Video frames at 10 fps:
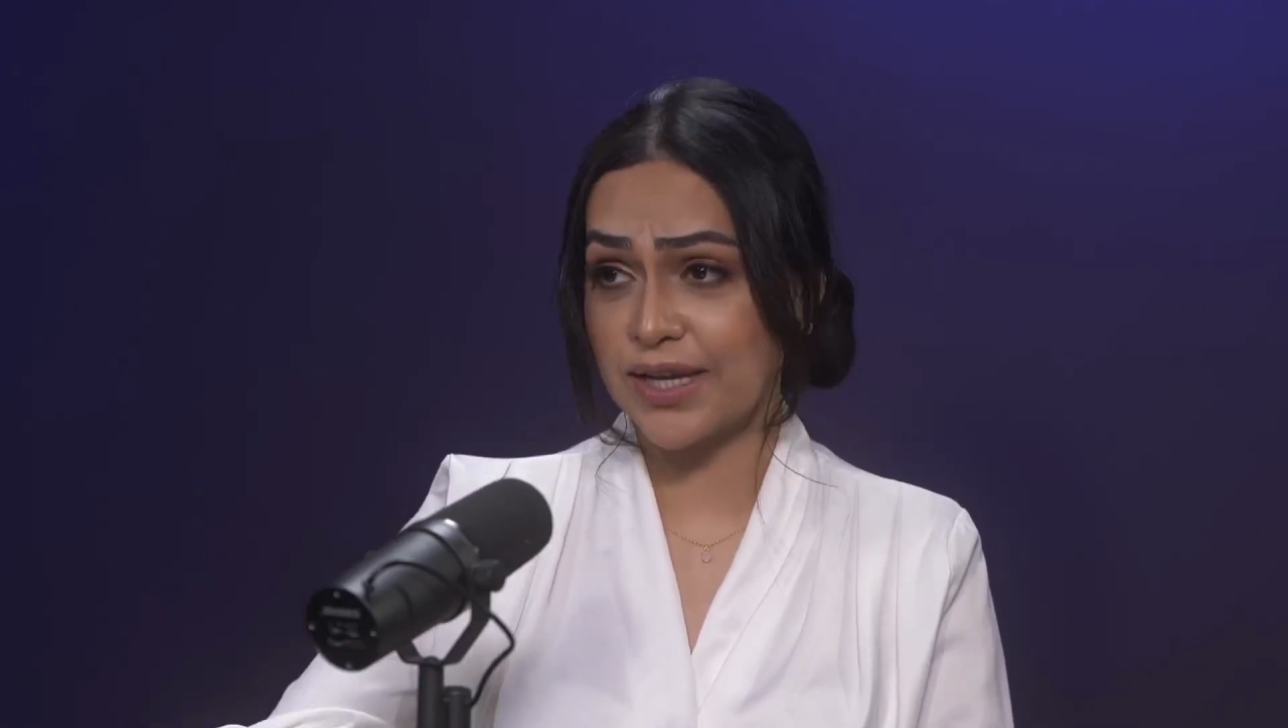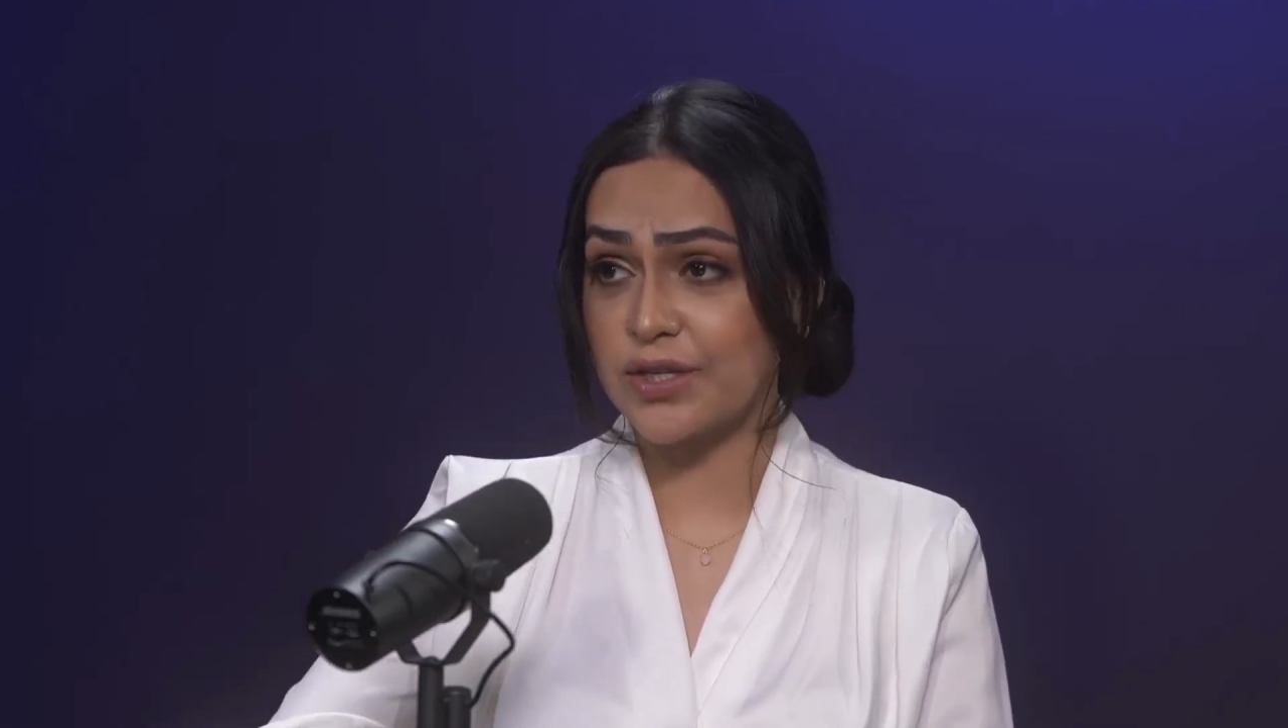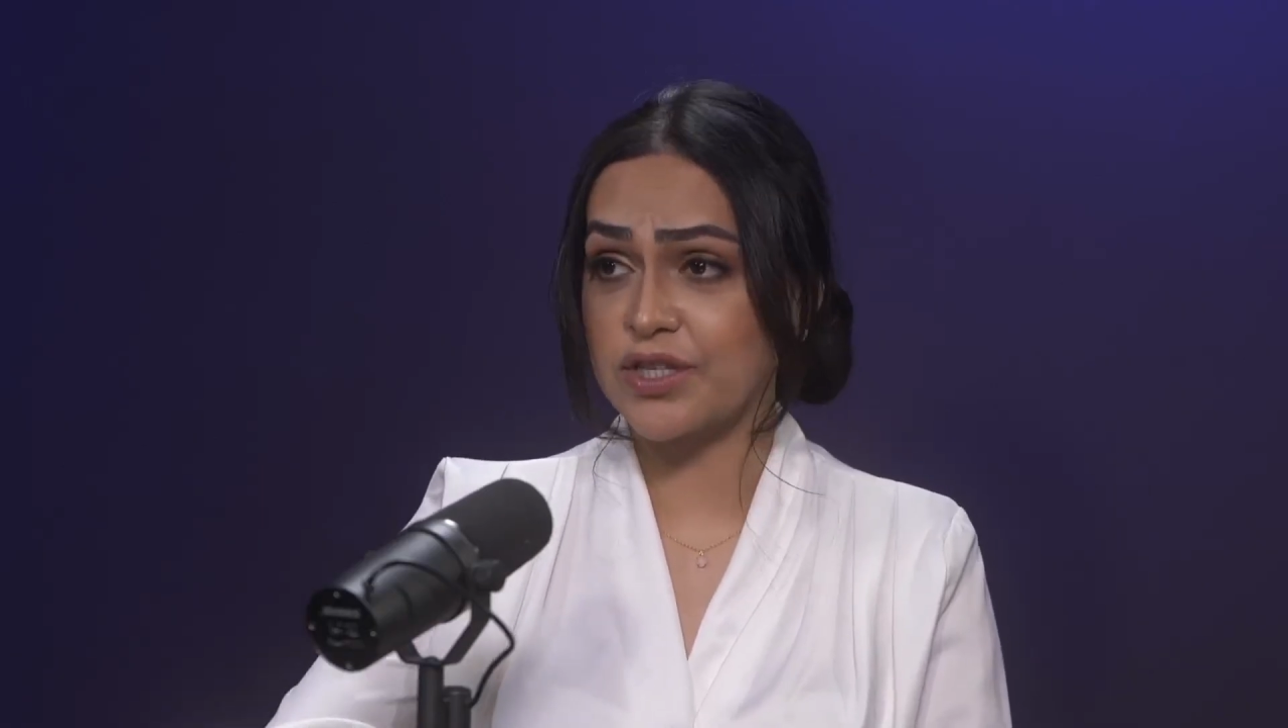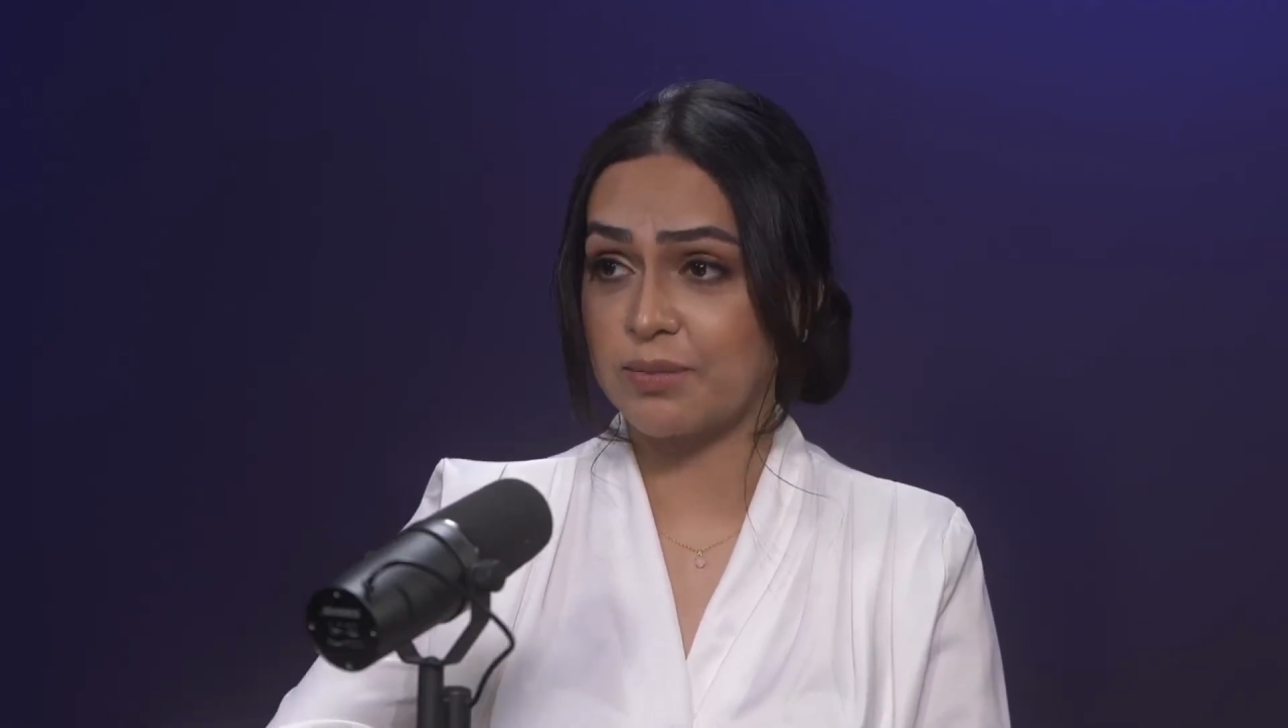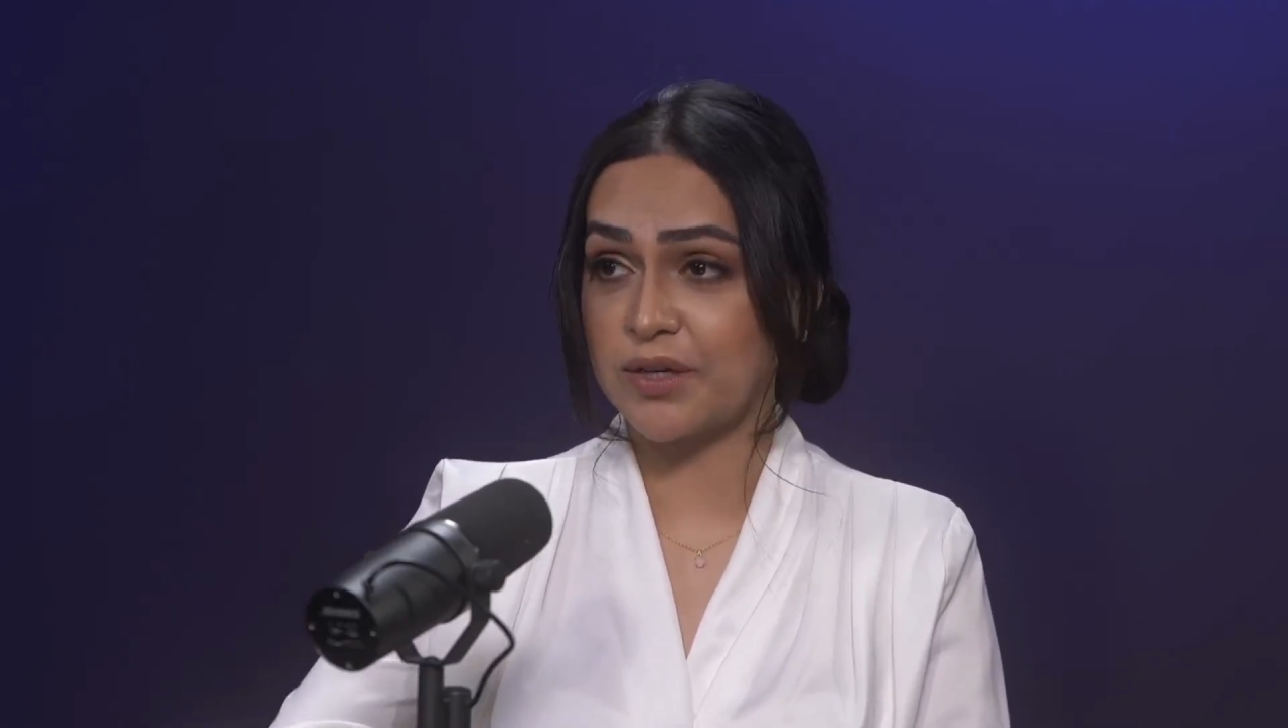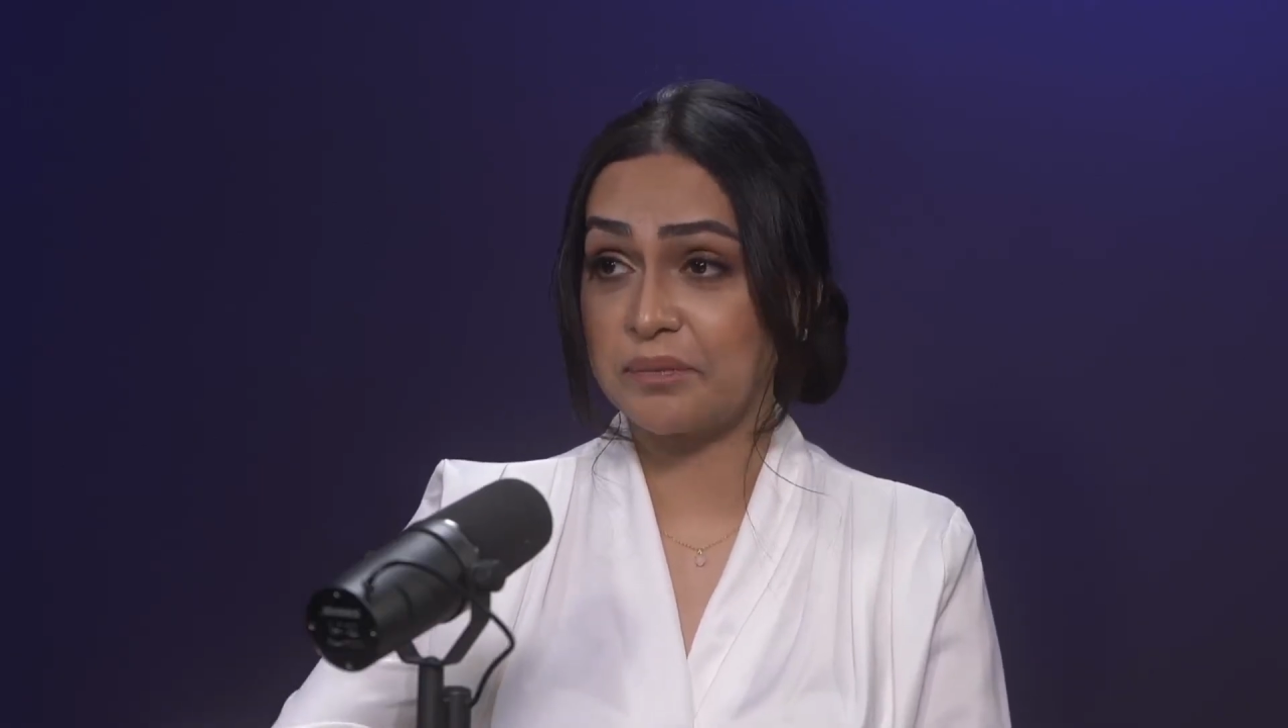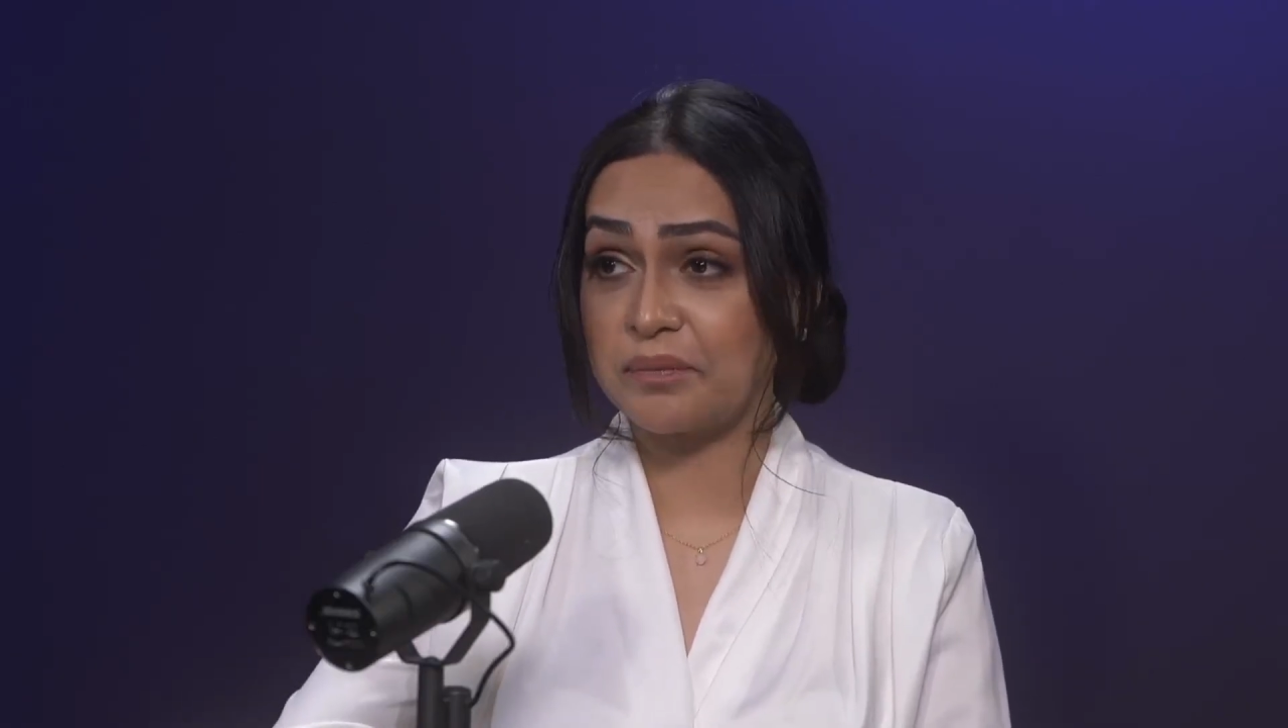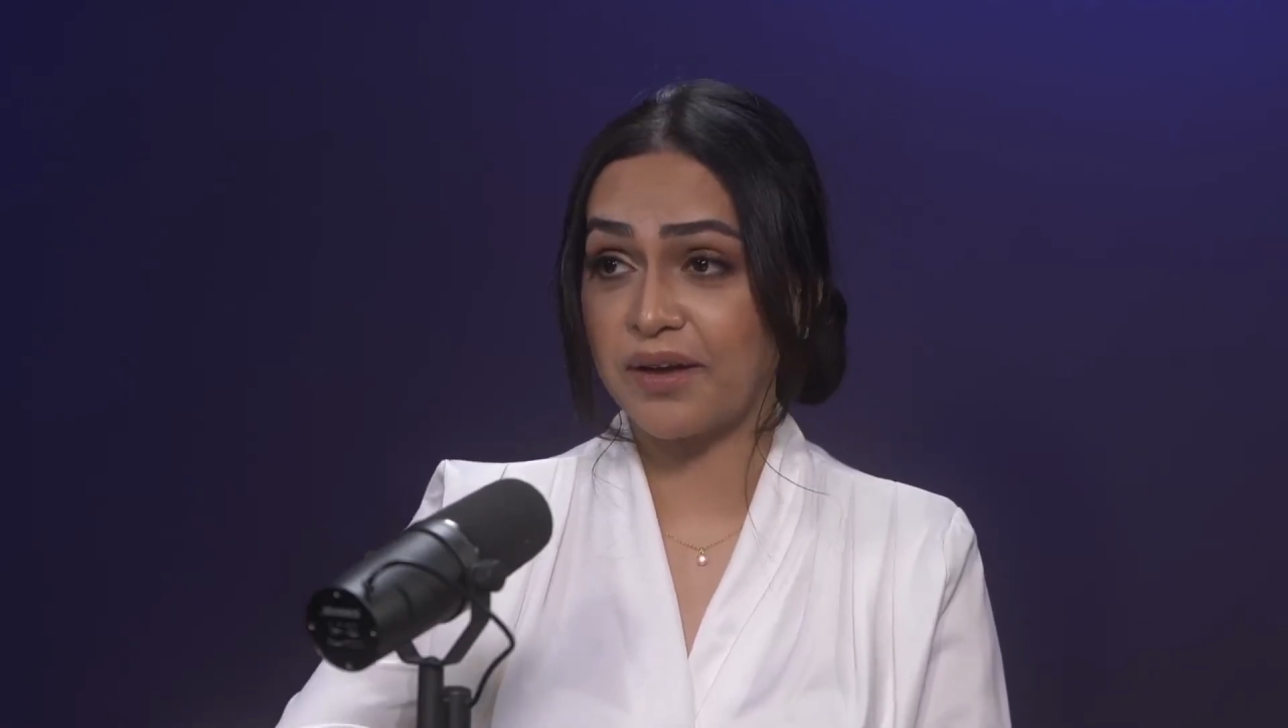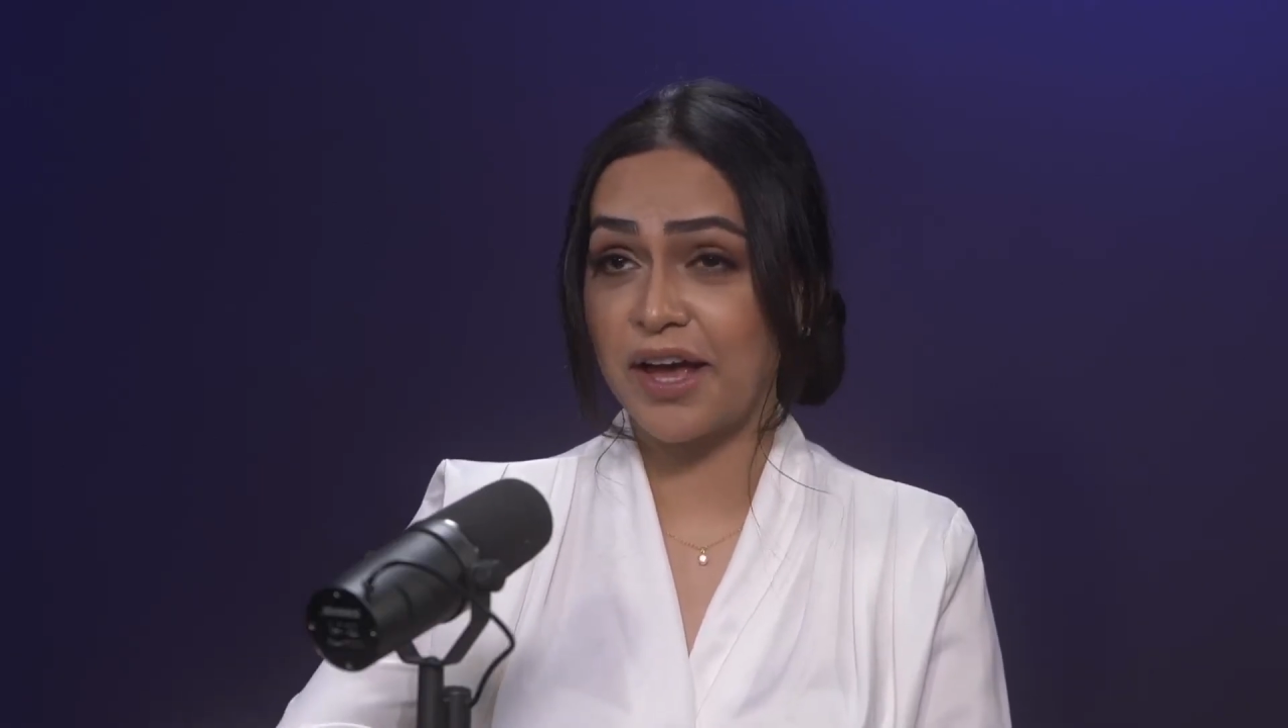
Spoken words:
HCP,